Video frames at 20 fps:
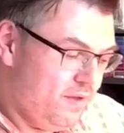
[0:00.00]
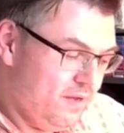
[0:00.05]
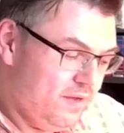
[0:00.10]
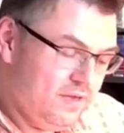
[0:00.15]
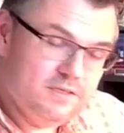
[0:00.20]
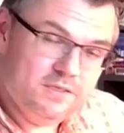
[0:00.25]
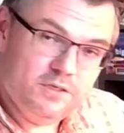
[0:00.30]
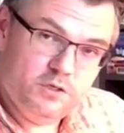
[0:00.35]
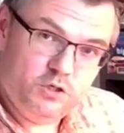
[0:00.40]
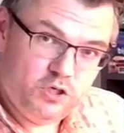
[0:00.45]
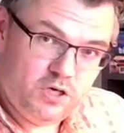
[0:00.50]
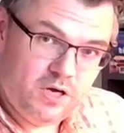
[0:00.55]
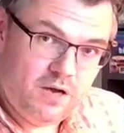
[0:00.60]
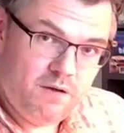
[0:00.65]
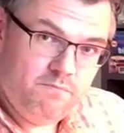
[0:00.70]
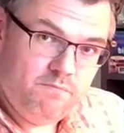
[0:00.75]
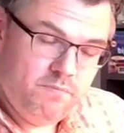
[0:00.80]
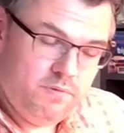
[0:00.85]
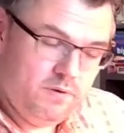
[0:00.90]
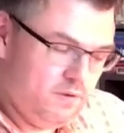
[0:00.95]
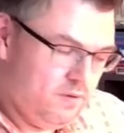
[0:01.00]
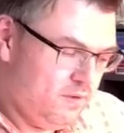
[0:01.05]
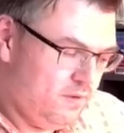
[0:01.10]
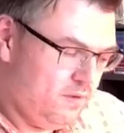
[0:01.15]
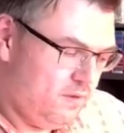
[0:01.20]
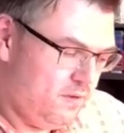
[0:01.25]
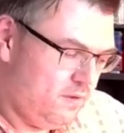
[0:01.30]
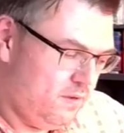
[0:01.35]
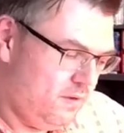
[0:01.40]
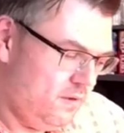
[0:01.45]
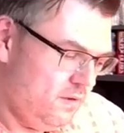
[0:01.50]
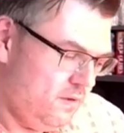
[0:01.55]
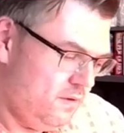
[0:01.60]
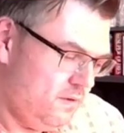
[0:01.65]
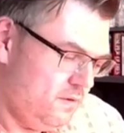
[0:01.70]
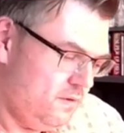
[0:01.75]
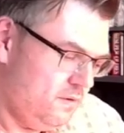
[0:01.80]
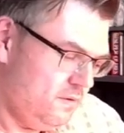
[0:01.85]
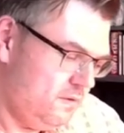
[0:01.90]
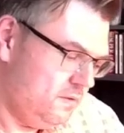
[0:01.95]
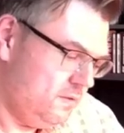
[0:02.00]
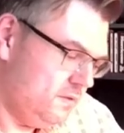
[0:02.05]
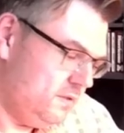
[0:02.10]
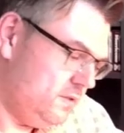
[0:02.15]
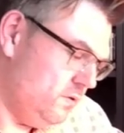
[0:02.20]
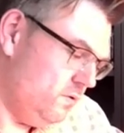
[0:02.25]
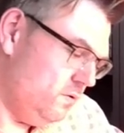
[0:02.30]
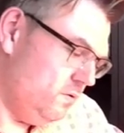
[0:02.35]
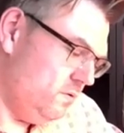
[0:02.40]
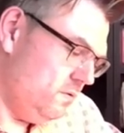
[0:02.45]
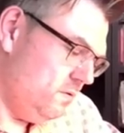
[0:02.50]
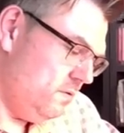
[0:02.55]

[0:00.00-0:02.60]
is a jump, so